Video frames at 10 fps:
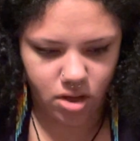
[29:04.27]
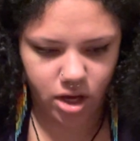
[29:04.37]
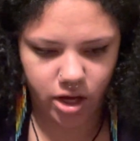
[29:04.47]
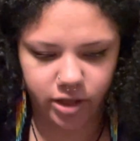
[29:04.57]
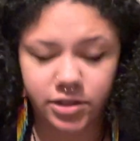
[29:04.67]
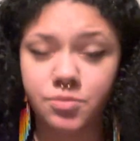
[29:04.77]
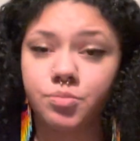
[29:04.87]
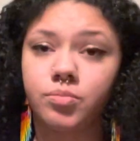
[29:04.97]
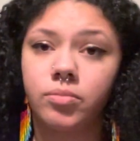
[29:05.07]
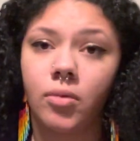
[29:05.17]
got this
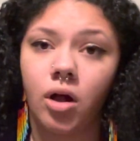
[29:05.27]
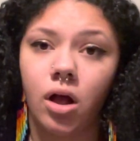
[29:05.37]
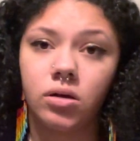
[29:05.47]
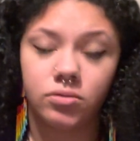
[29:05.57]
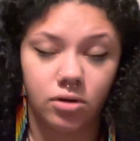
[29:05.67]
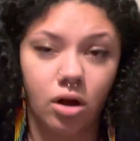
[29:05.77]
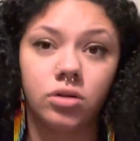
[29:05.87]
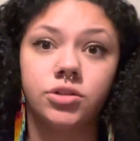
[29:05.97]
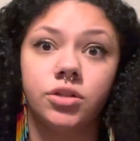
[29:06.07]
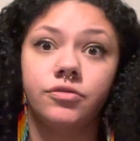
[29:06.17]

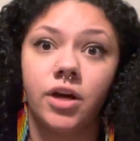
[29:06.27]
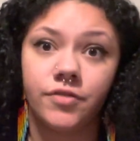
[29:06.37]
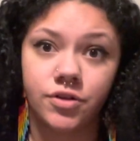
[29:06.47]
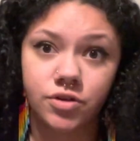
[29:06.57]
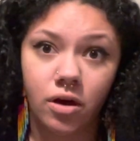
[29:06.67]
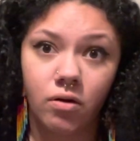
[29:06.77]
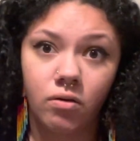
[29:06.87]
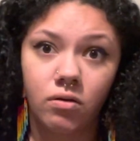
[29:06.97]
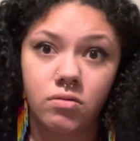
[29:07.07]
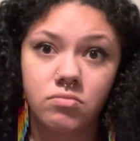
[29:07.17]
also 5 years ago.
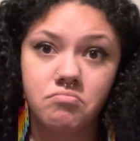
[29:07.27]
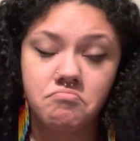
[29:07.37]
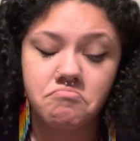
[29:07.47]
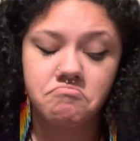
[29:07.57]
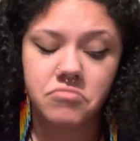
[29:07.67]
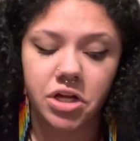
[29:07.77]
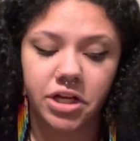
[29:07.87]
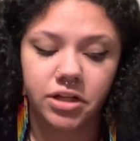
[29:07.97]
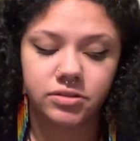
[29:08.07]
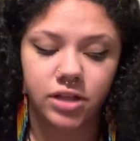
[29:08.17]

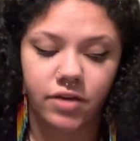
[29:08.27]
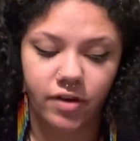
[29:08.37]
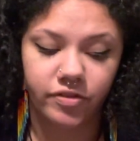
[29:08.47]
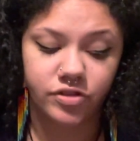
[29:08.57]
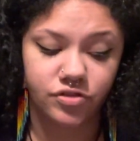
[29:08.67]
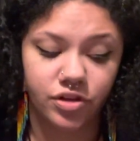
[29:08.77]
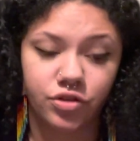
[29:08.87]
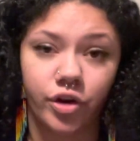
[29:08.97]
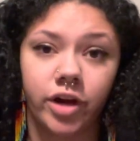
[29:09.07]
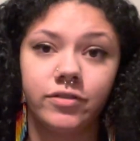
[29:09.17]
I've had this since 8th
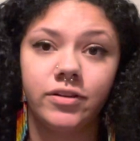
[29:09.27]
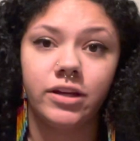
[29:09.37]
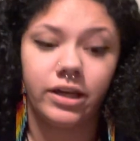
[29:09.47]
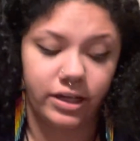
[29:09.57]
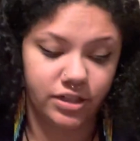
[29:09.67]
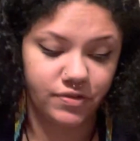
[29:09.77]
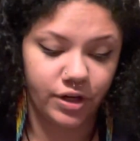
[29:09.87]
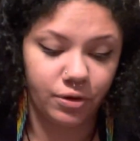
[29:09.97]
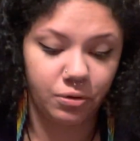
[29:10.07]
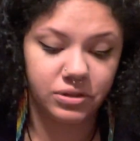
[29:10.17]
grade. It's very
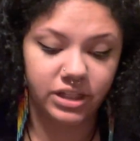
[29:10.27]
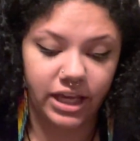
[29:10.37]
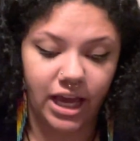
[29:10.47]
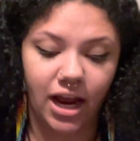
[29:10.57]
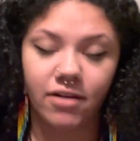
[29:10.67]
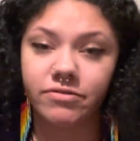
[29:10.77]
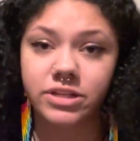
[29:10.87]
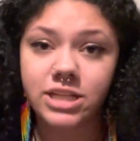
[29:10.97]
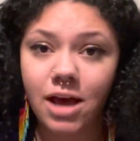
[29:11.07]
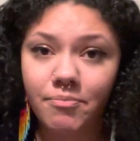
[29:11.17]
old. I have The
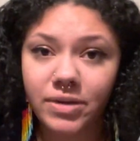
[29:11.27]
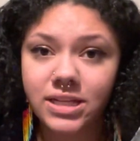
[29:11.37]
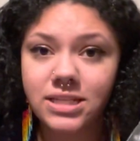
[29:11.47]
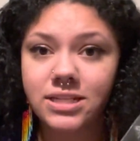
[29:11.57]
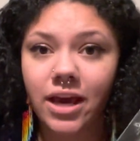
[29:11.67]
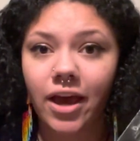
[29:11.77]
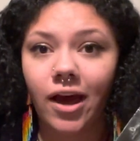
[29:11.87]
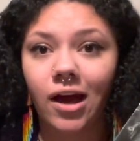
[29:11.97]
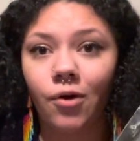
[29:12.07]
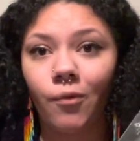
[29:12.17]
Tempest,
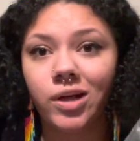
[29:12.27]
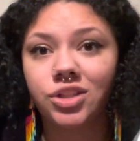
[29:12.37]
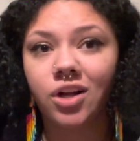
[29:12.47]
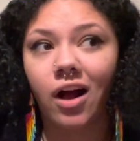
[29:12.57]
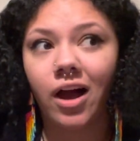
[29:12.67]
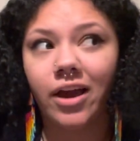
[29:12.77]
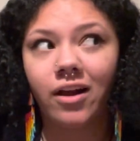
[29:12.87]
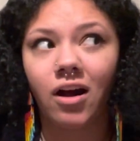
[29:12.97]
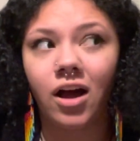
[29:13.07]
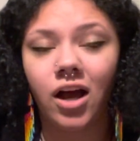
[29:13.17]
which I
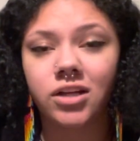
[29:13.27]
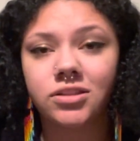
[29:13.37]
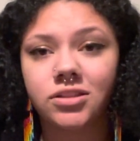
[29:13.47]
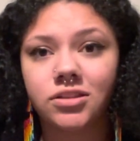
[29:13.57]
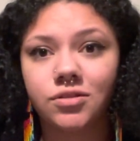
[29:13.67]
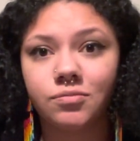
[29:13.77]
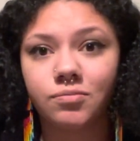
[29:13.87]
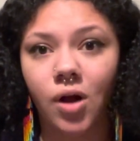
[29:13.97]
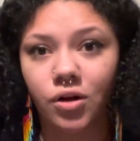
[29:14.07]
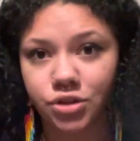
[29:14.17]
got
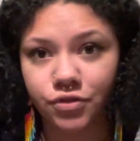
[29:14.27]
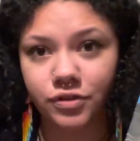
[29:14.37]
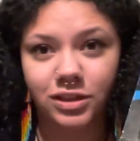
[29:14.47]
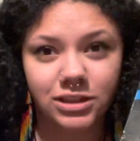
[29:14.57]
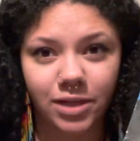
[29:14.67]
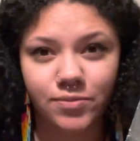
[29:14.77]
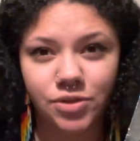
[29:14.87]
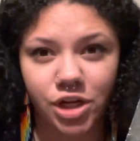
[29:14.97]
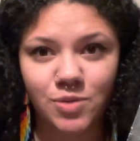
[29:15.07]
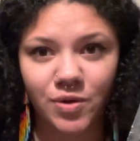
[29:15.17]
also for the same
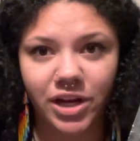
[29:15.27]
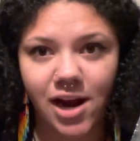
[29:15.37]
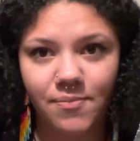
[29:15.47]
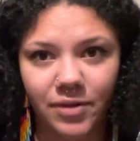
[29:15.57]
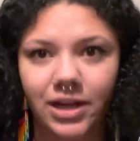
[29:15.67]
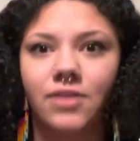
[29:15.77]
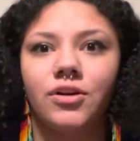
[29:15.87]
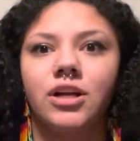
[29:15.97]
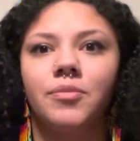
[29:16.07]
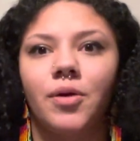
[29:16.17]
Shakespeare camp that I never
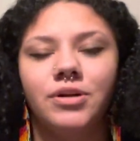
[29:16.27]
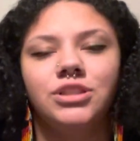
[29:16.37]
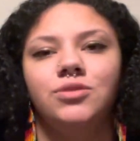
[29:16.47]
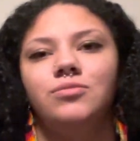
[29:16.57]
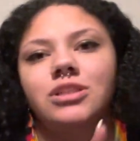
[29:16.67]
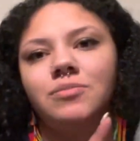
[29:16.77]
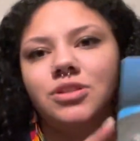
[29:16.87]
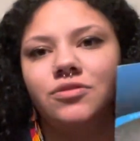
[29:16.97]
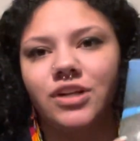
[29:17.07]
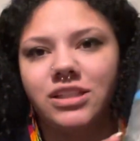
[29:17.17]
ended up going to, which I'm
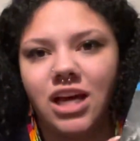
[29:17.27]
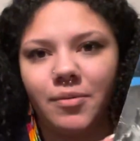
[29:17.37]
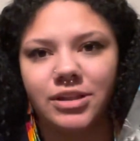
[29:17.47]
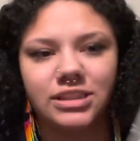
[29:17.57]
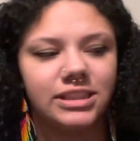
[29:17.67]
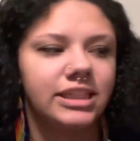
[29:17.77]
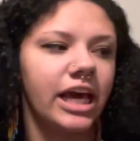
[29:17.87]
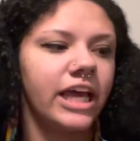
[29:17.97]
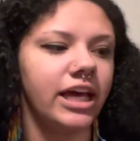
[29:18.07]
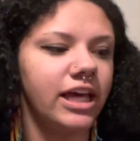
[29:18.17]
still very sad about to this day.